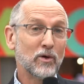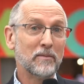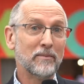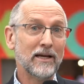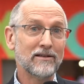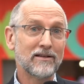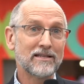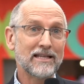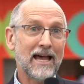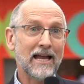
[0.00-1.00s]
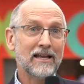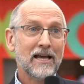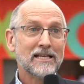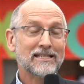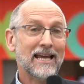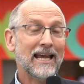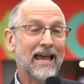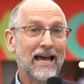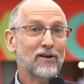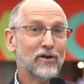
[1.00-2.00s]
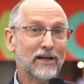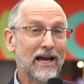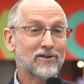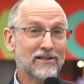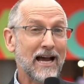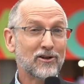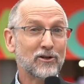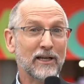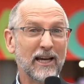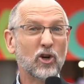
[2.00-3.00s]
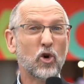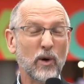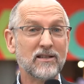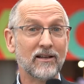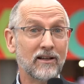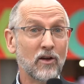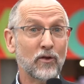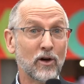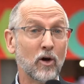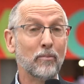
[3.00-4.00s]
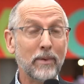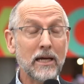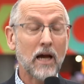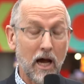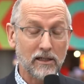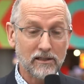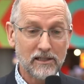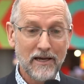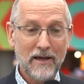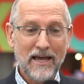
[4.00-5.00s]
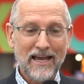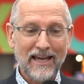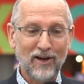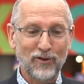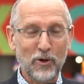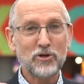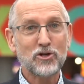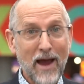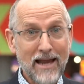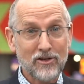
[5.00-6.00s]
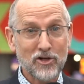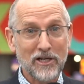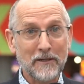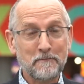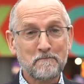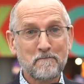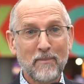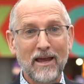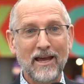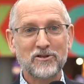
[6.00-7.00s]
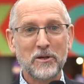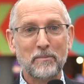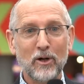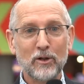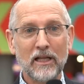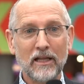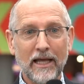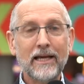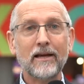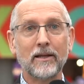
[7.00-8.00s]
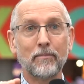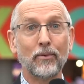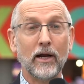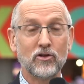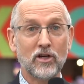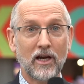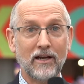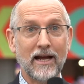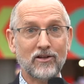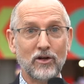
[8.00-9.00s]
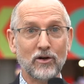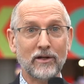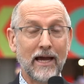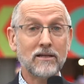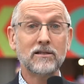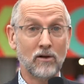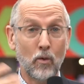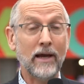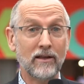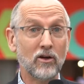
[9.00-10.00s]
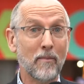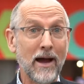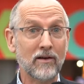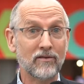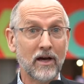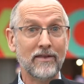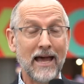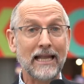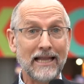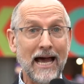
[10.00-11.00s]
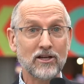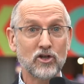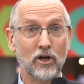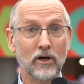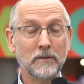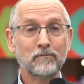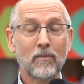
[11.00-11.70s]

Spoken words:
what it means is that staying ahead of your guests is actually increasingly difficult, because if your strategy is to build a link in the bridge to connect to your guests in the way that you might have done that last year,